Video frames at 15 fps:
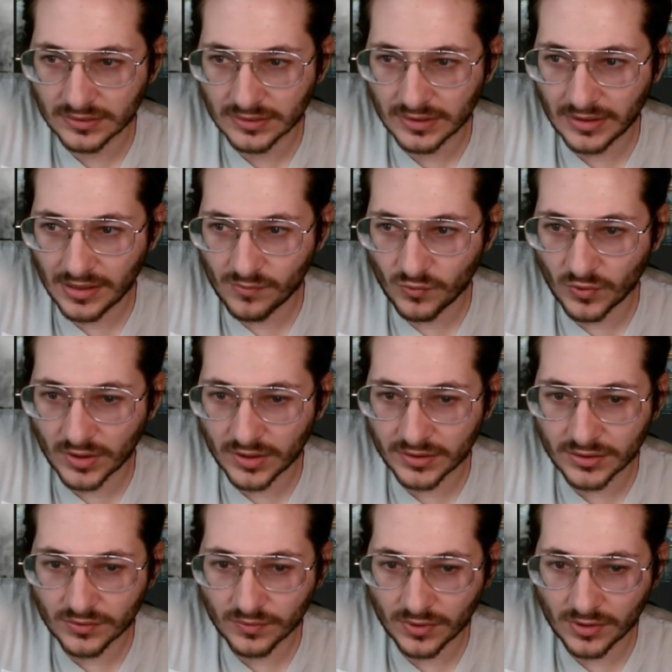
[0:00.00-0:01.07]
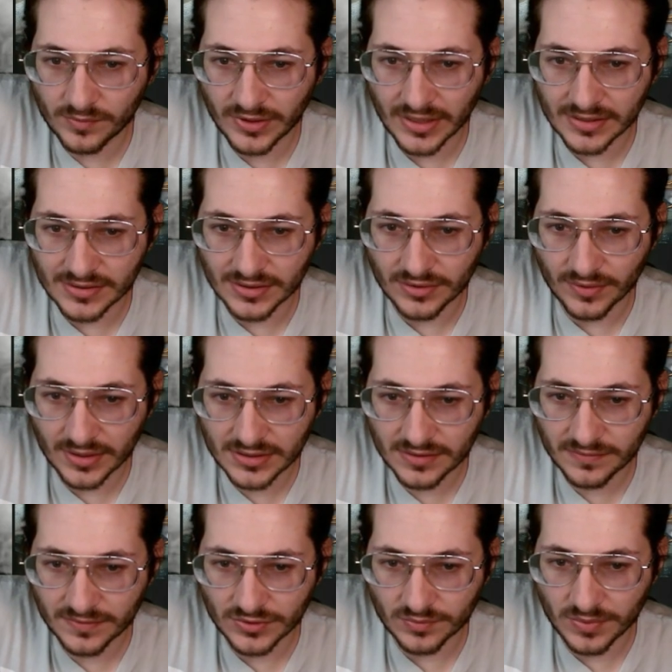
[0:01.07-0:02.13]
game 1, you want to be as aggressive
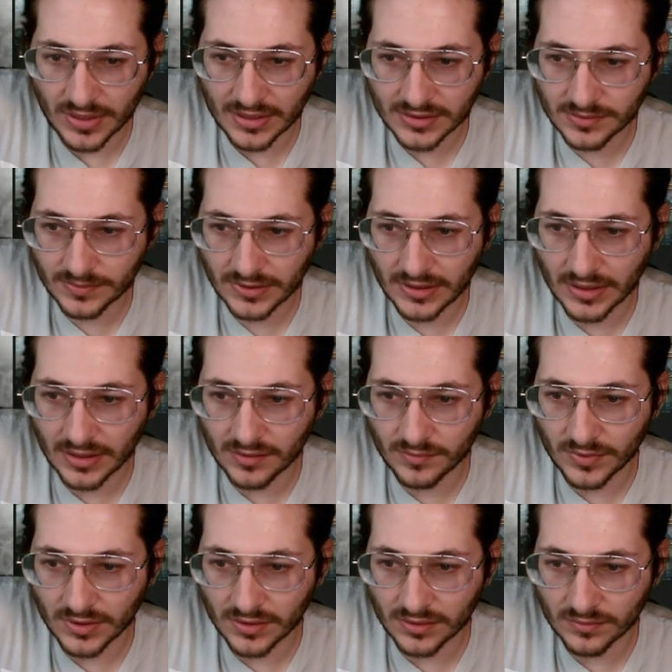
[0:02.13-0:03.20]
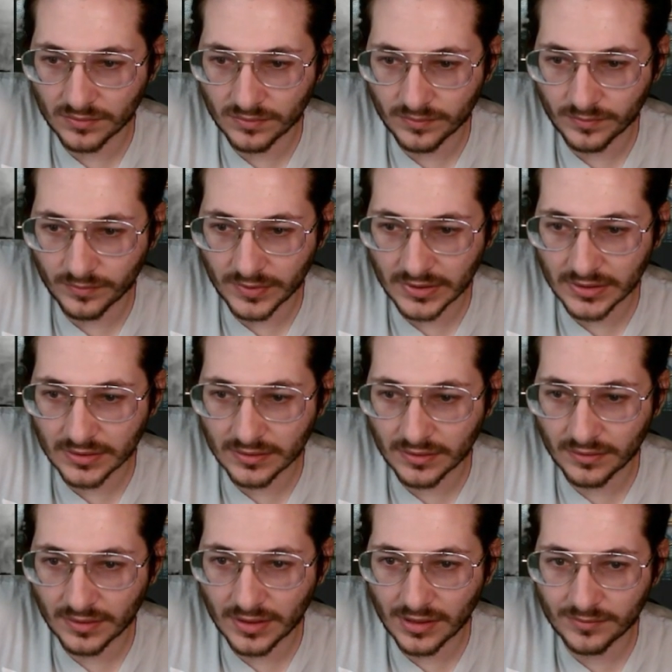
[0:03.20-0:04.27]
as you possibly can be. We need
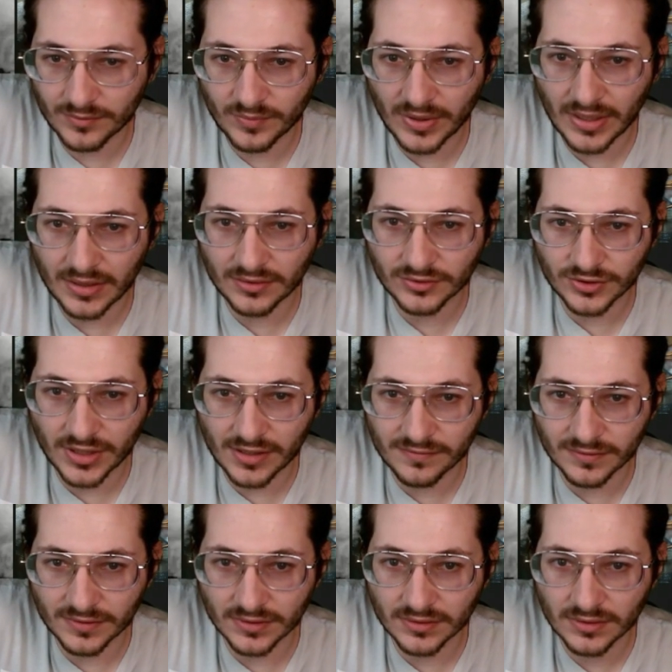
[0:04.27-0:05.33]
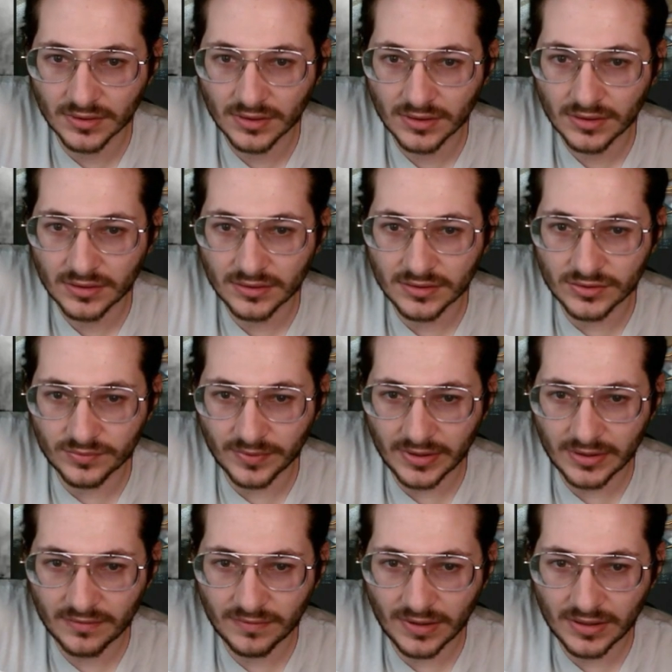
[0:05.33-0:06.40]
another Goblin Pile Driver. These
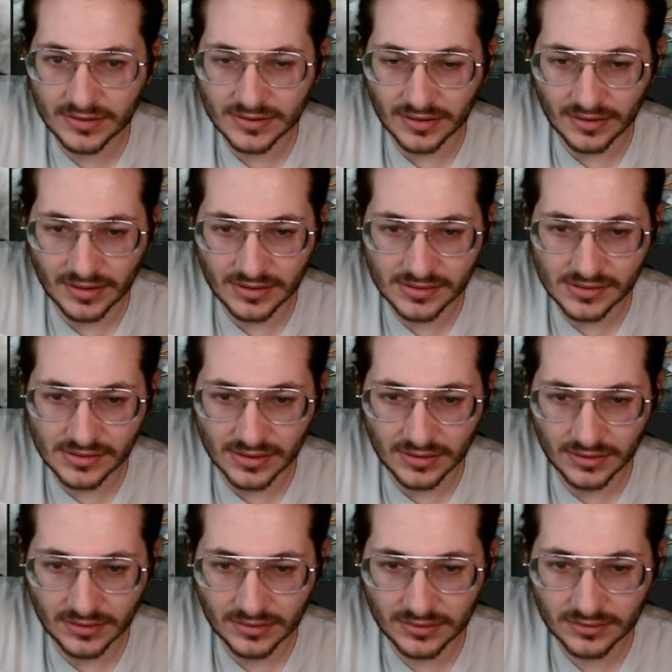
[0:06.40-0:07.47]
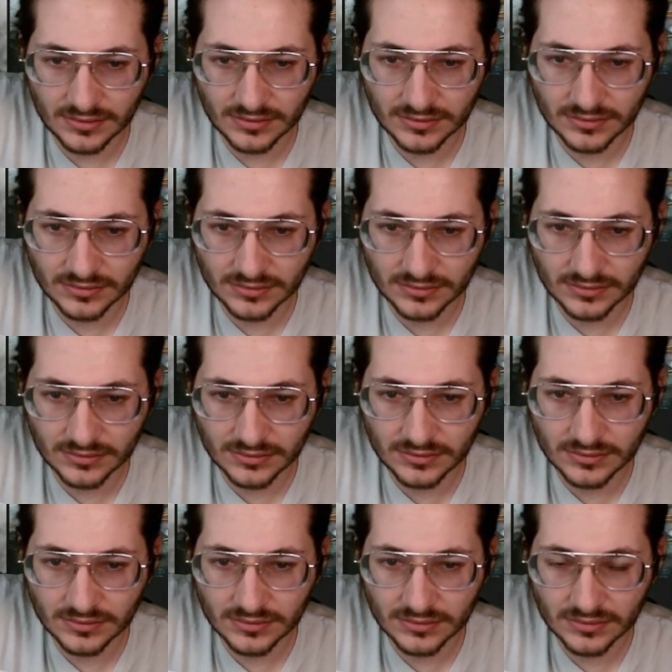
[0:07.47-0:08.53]
Rending Volleys I think stink.
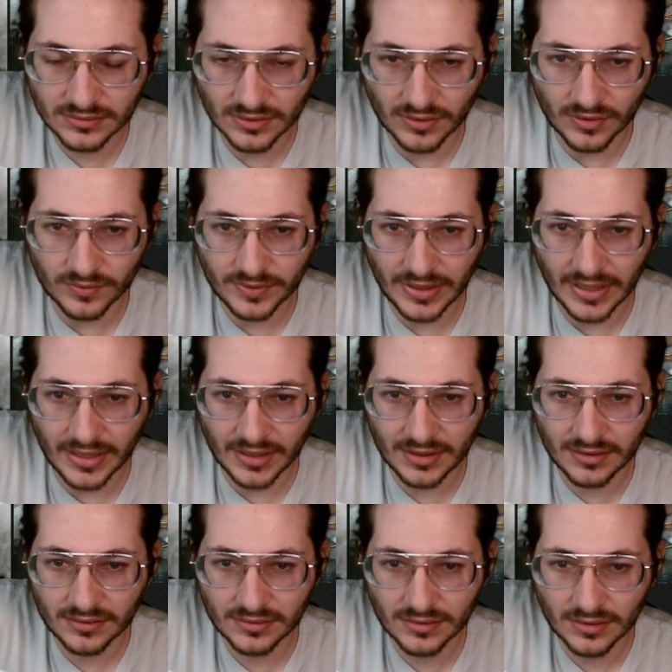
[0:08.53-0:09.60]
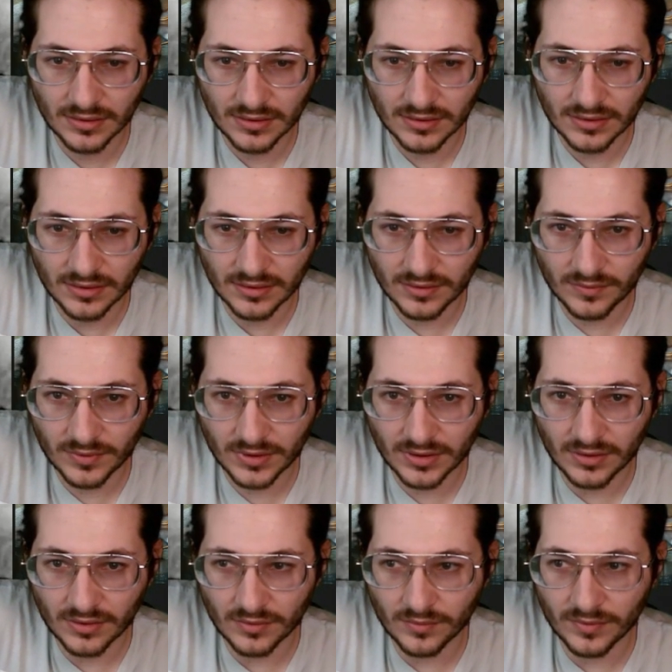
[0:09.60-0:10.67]
They're okay. I think we're gonna
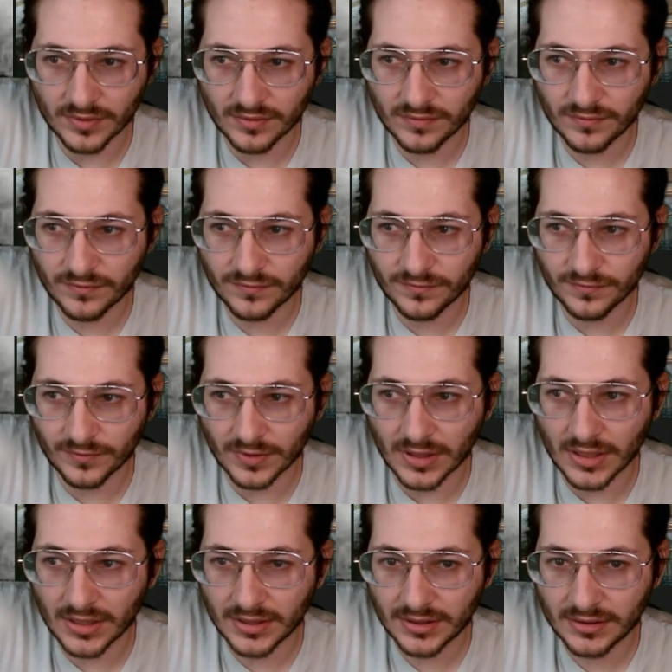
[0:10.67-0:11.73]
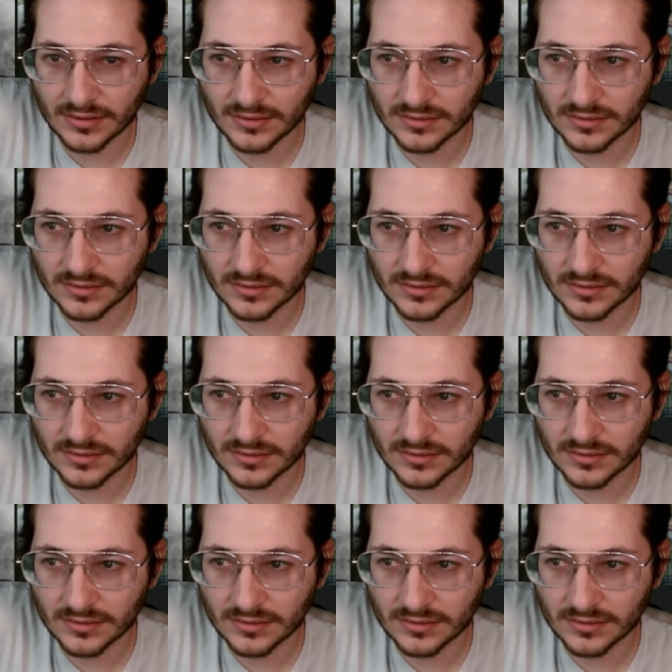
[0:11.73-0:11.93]
go with Fry,